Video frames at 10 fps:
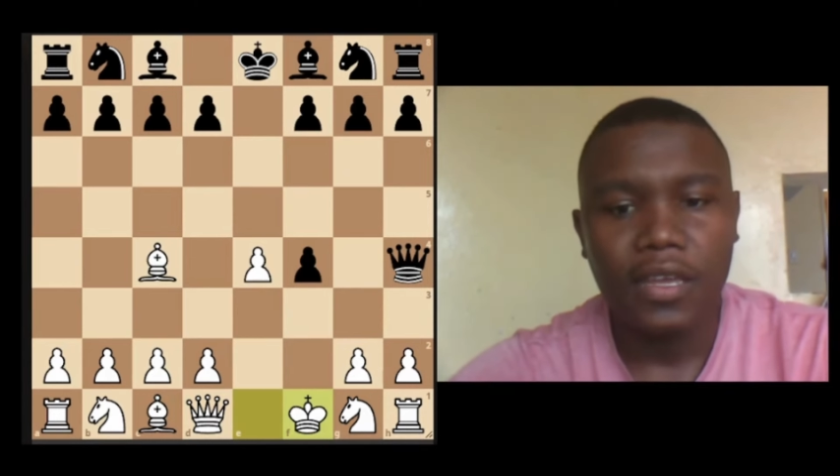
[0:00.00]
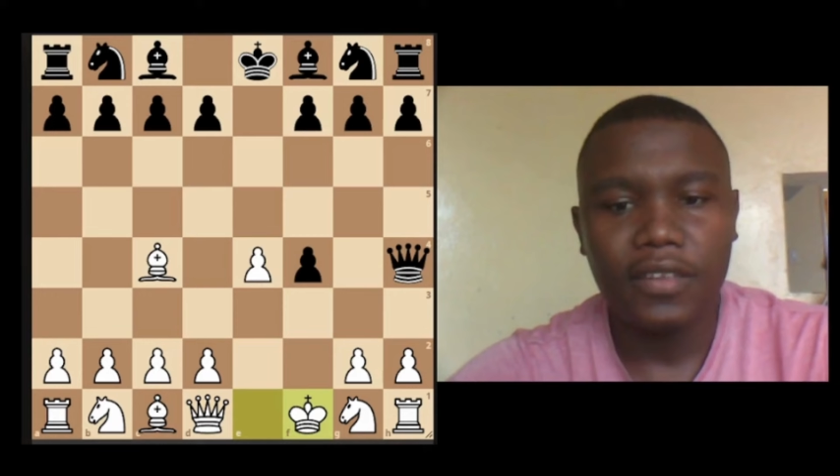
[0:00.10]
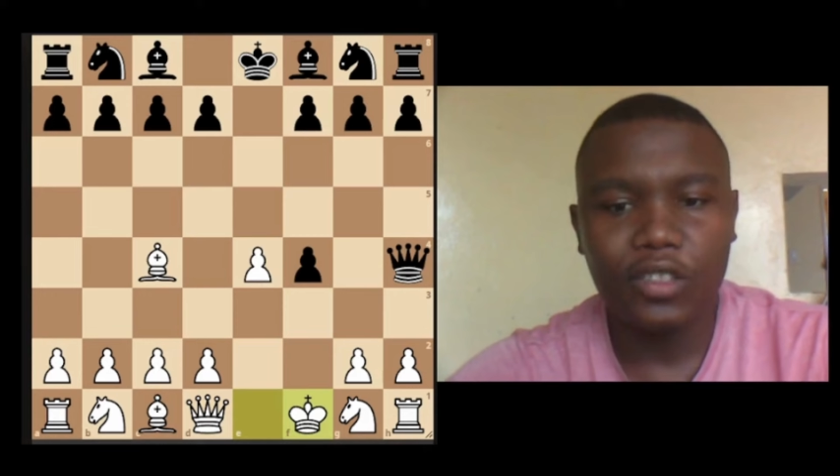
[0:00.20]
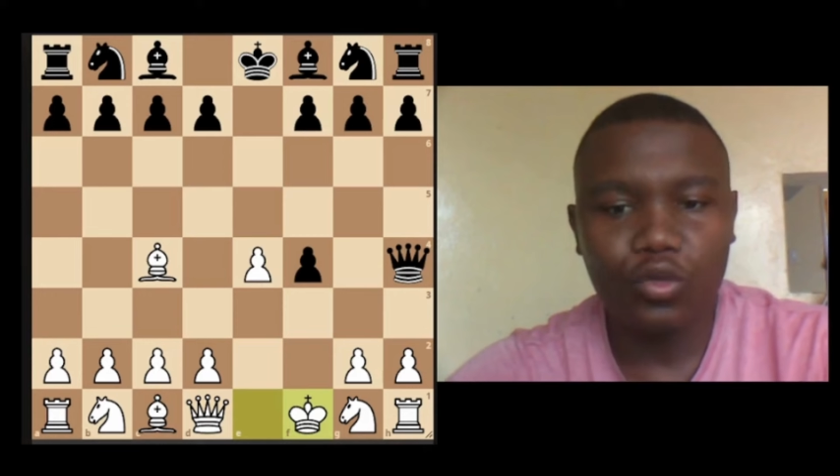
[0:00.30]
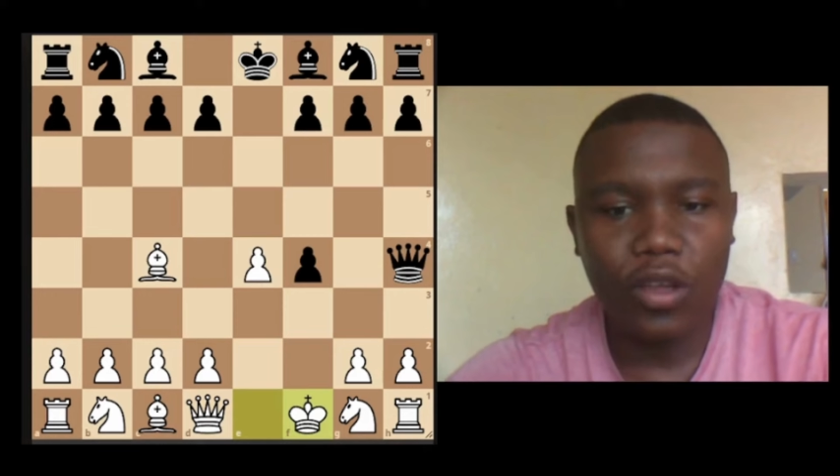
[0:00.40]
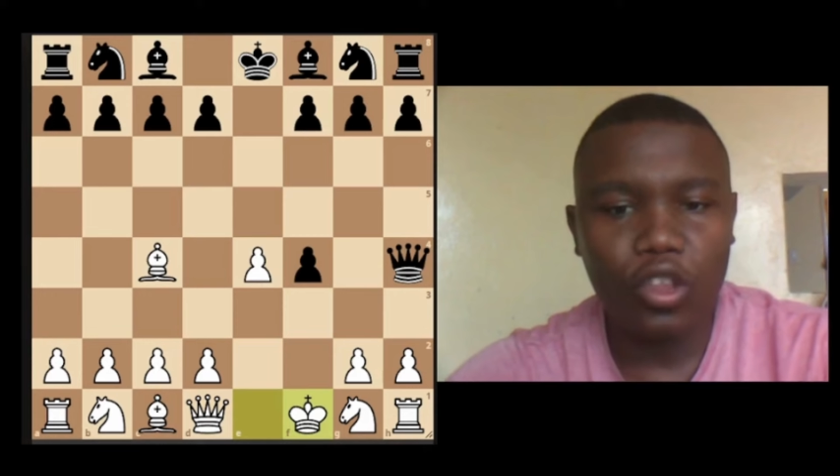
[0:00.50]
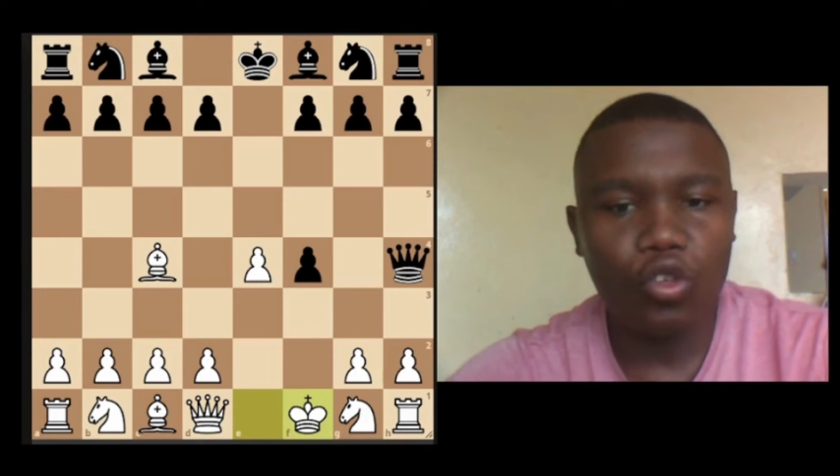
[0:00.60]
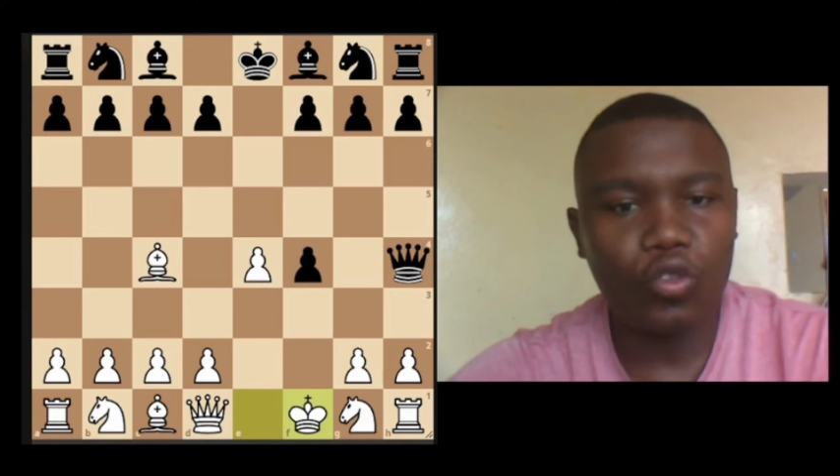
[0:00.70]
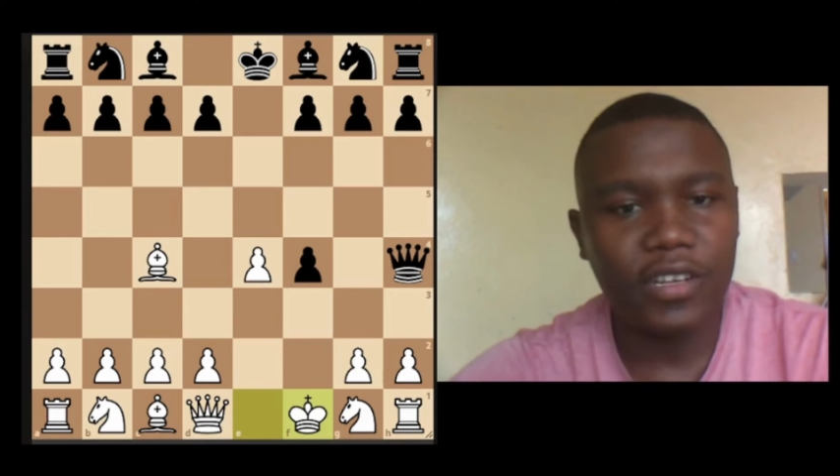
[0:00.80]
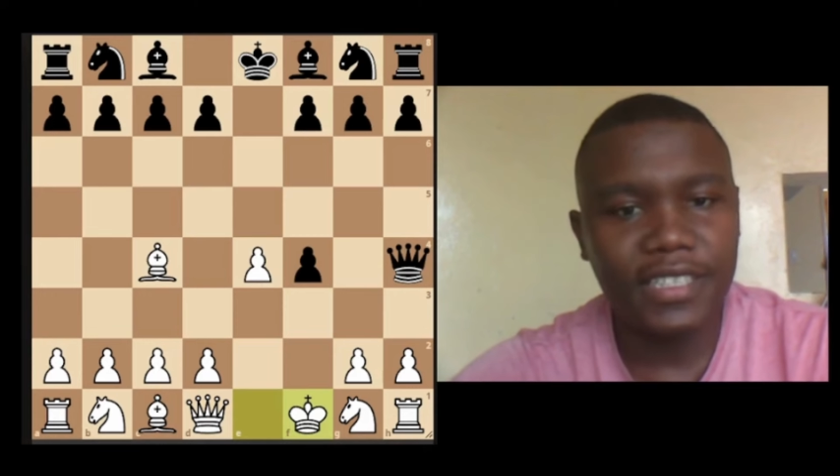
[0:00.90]
This is when
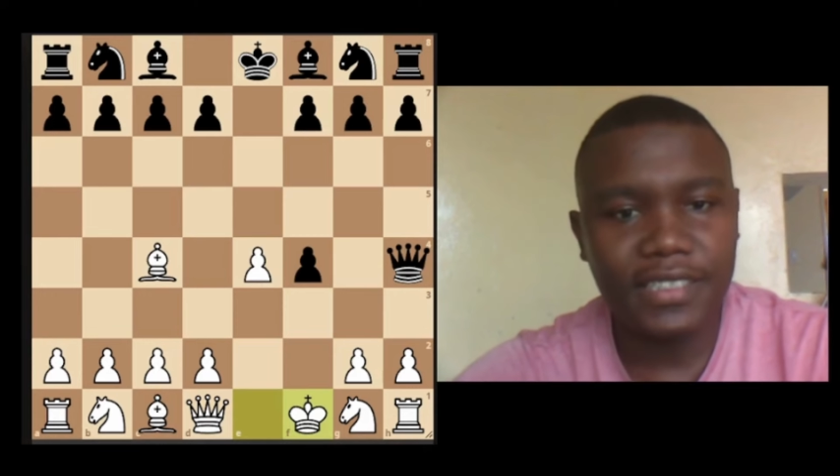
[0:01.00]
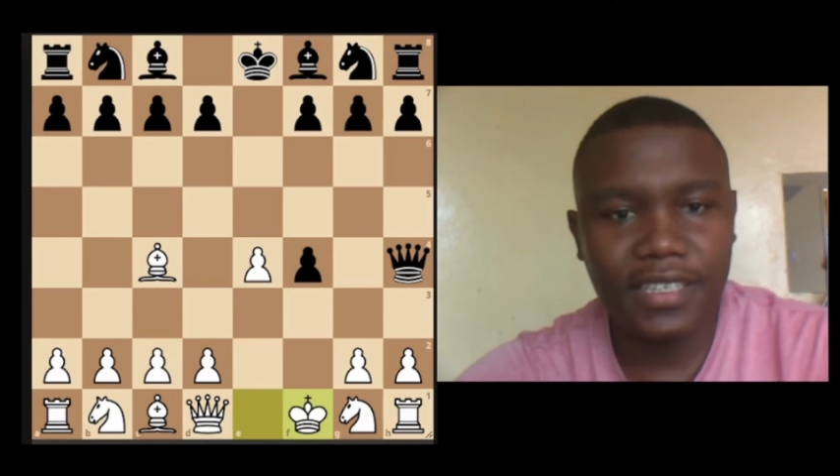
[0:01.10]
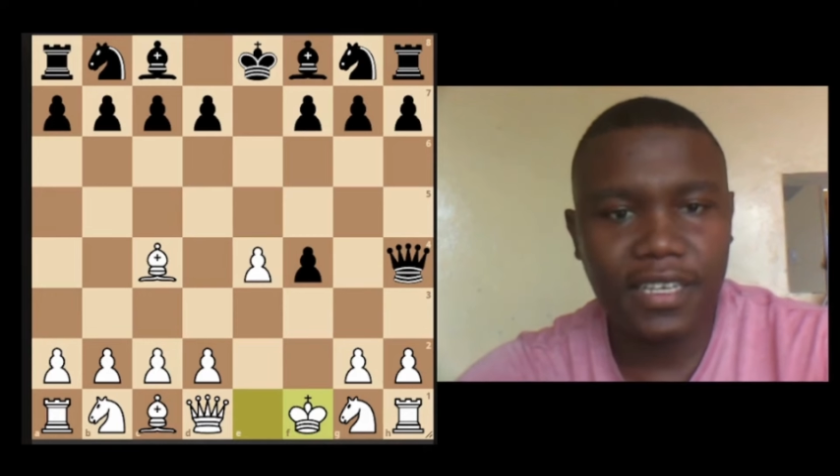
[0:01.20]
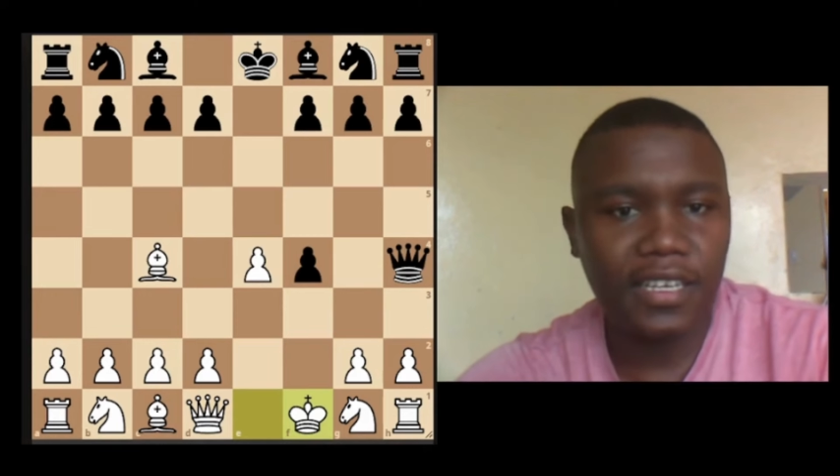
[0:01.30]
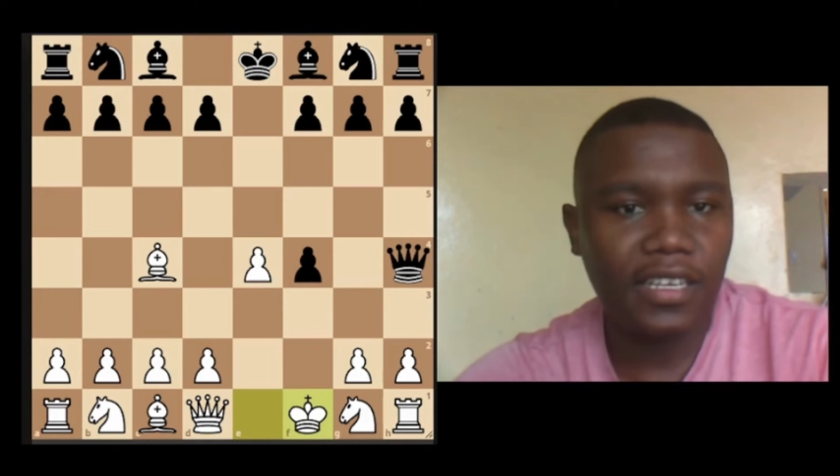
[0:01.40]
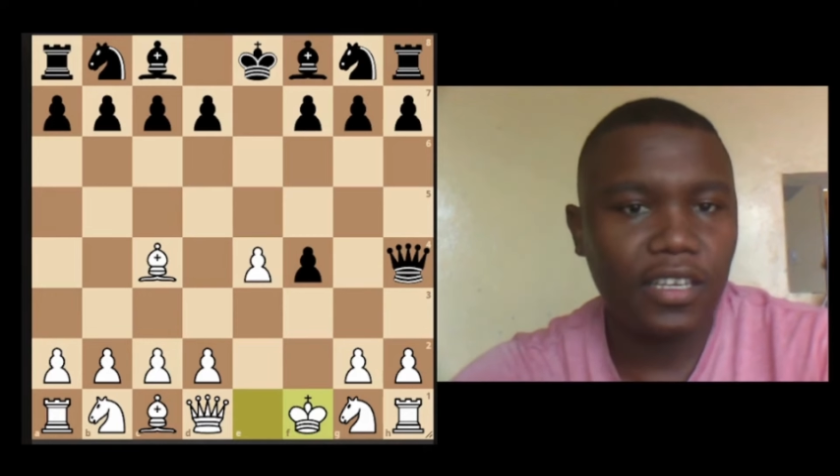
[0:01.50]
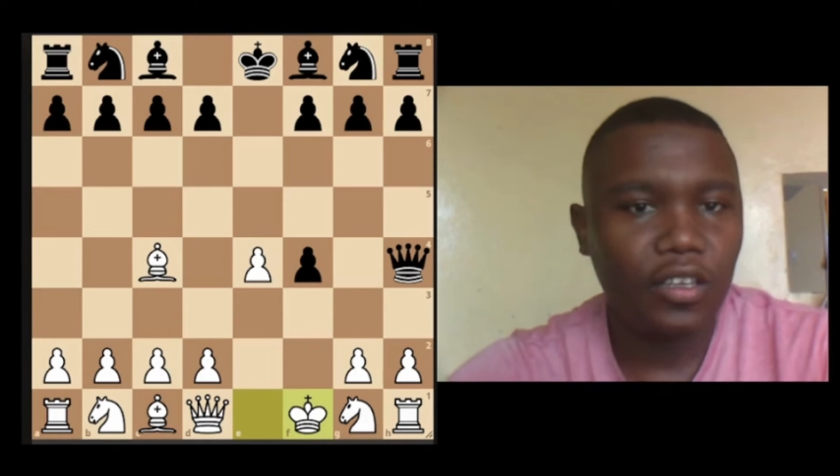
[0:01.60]
you're risky,